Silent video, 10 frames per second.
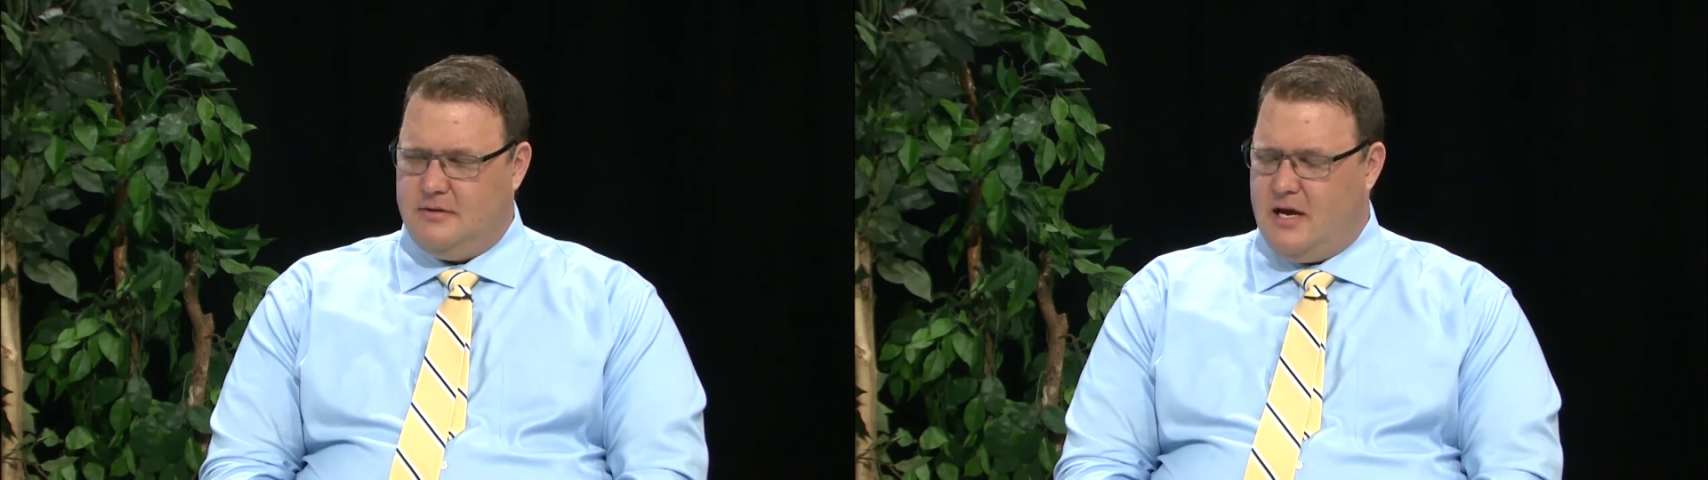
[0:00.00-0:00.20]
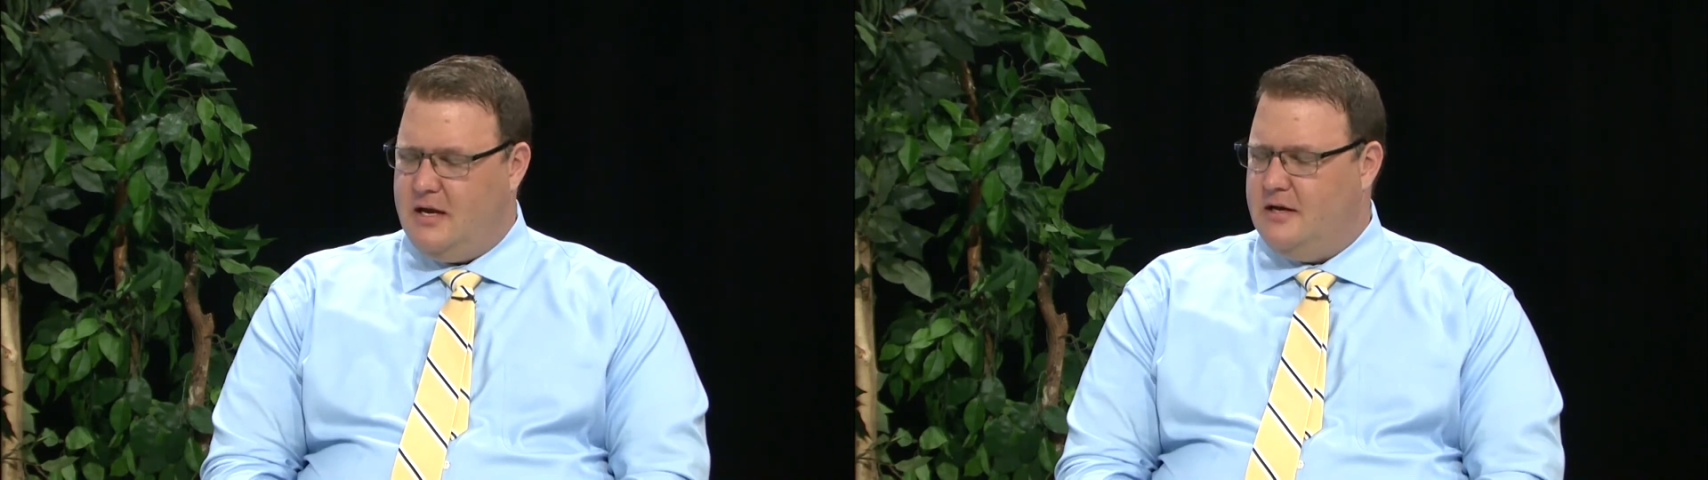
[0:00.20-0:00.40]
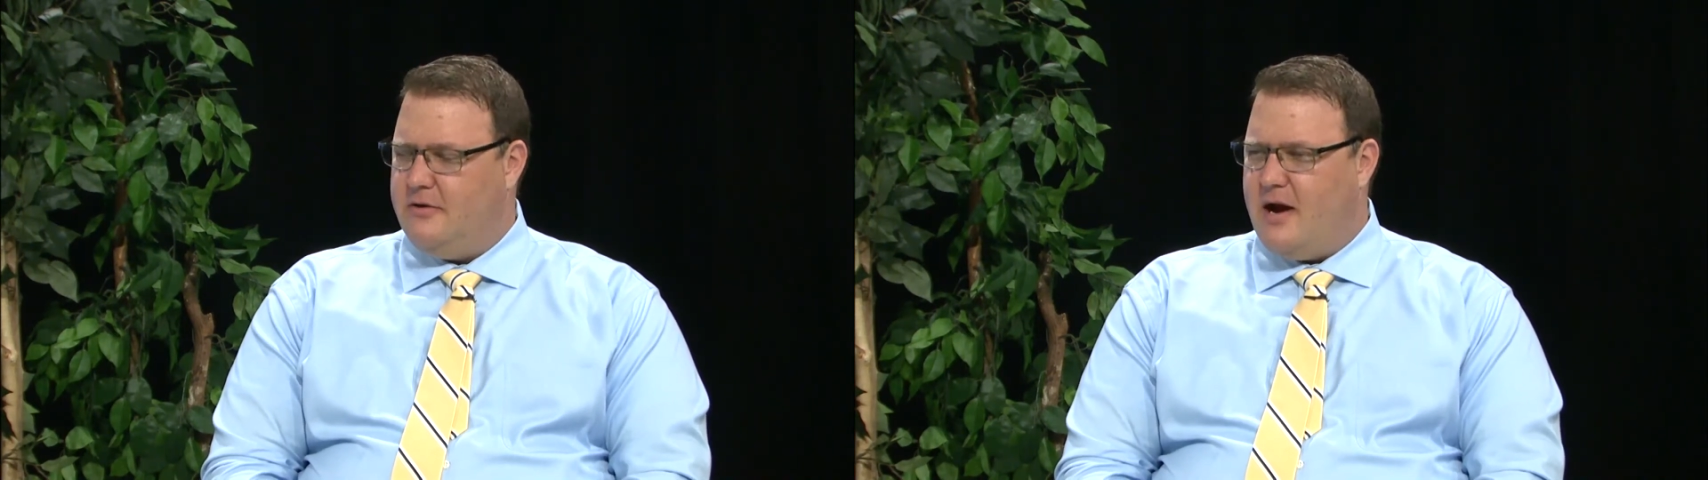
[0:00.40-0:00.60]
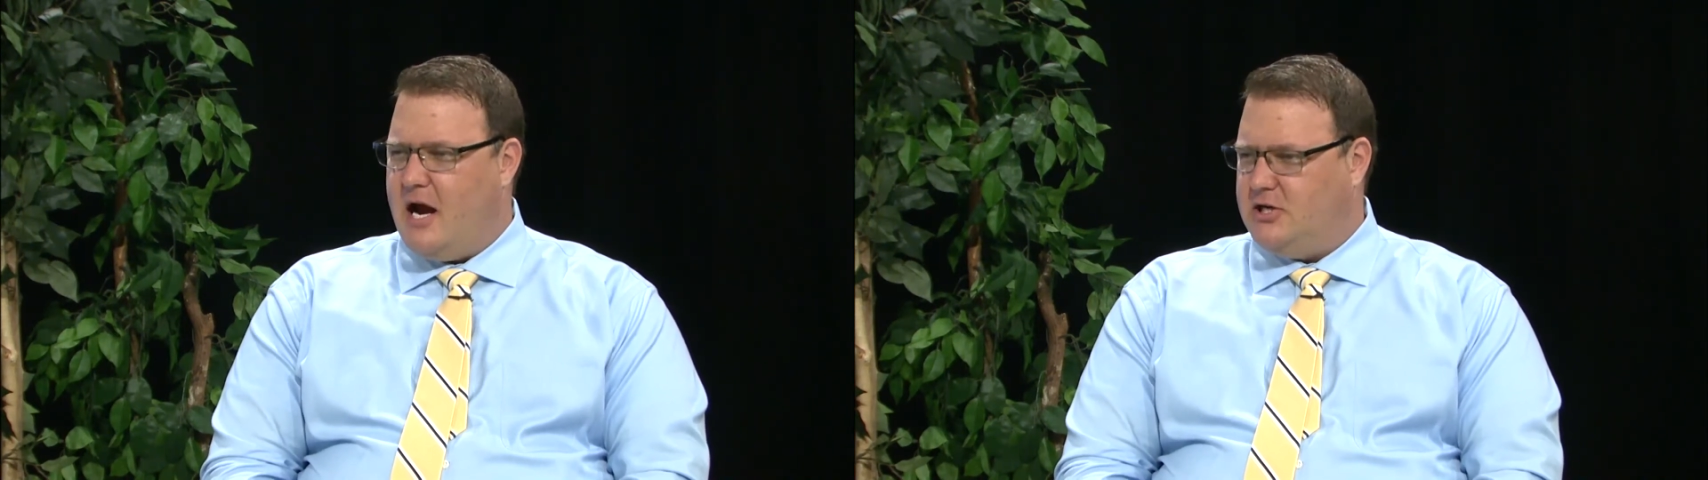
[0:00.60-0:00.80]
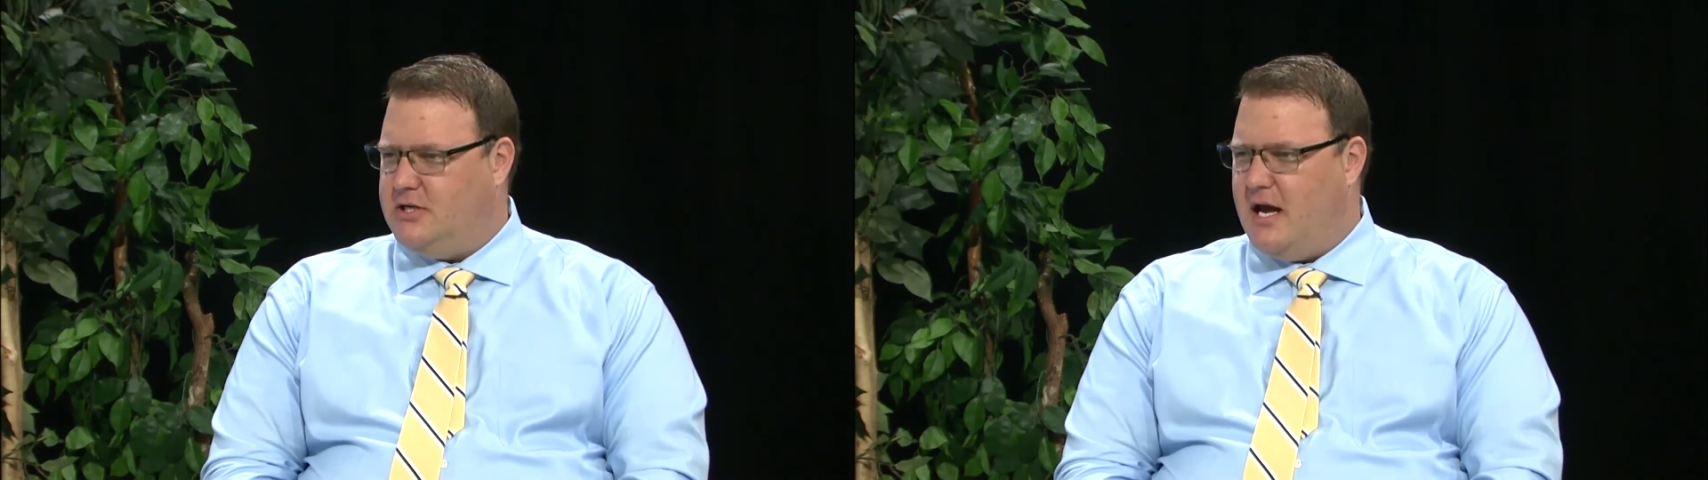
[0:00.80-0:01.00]
another
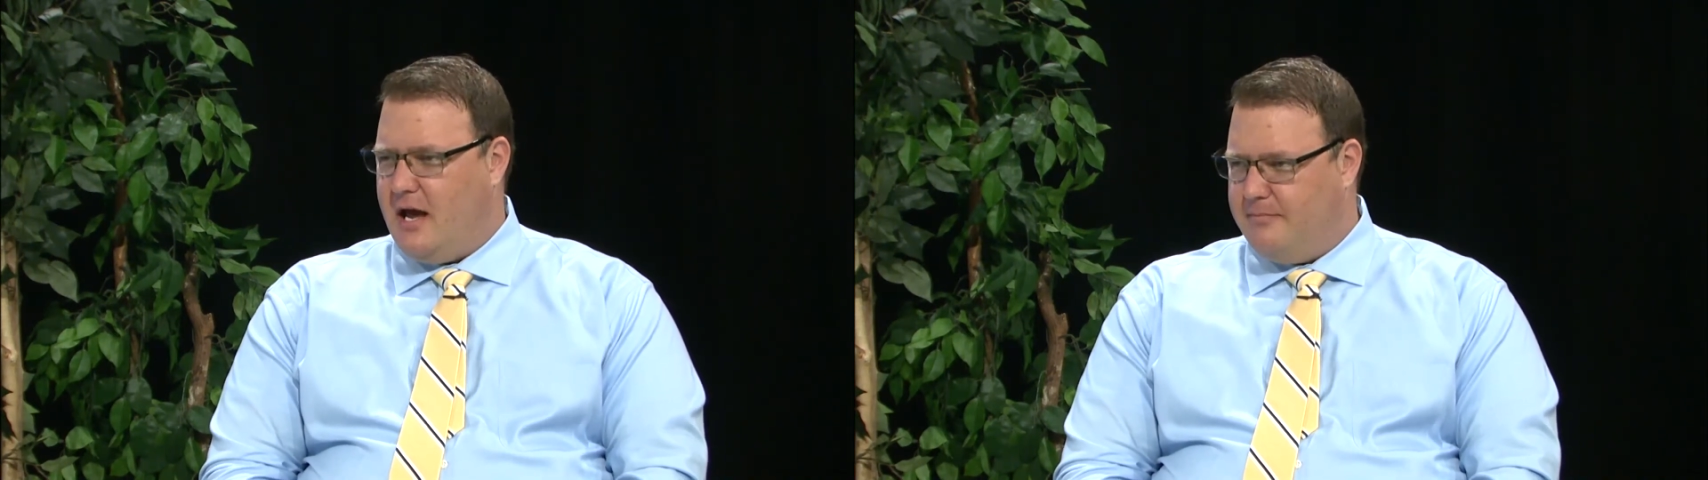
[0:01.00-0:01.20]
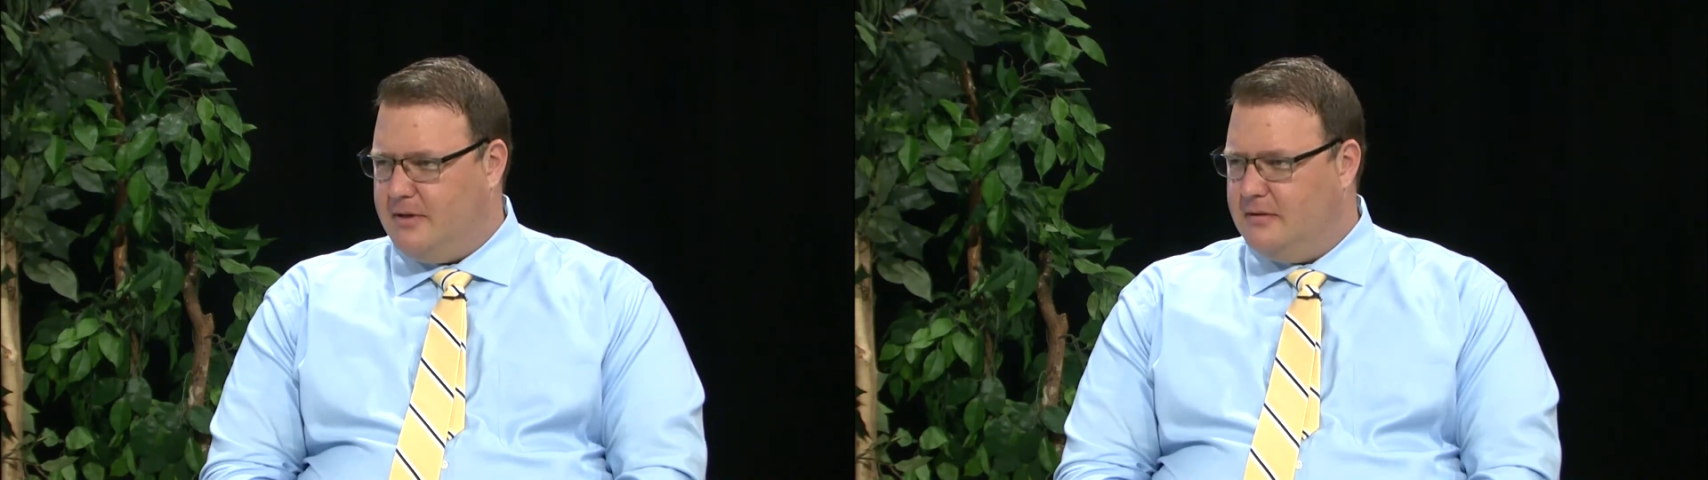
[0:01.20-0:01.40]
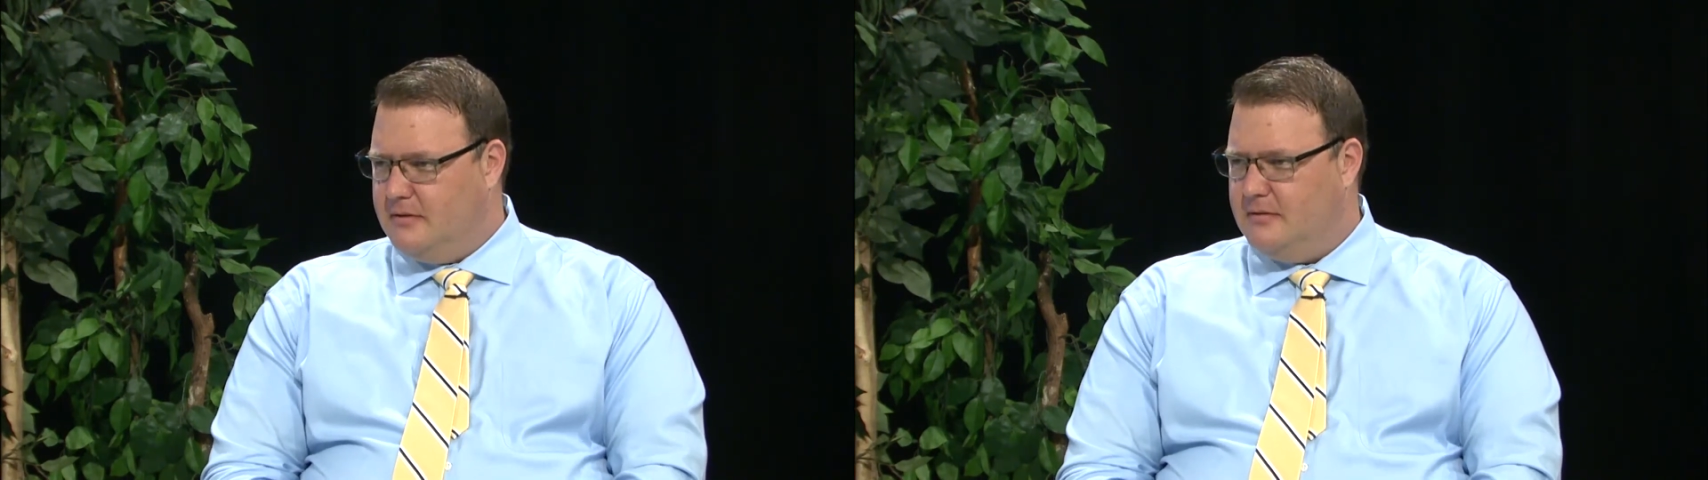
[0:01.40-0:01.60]
action happen.